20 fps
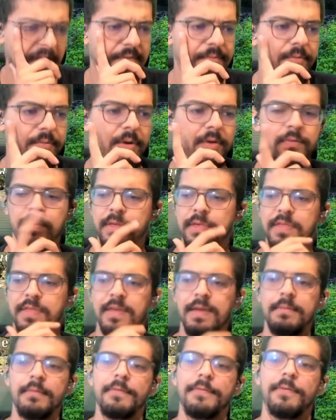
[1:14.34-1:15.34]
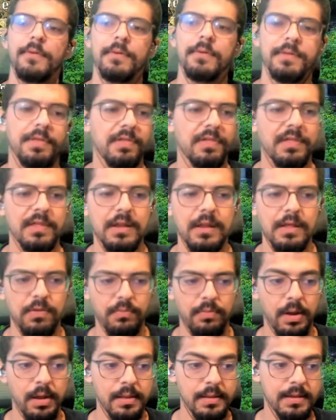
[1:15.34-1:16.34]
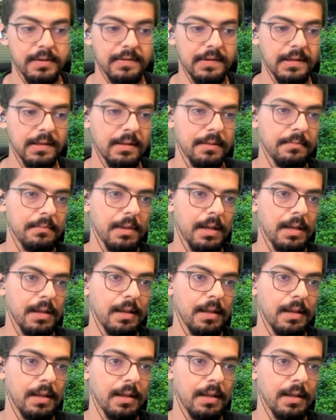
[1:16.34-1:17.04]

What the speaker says: I've worked with this team before. This is an Israeli team.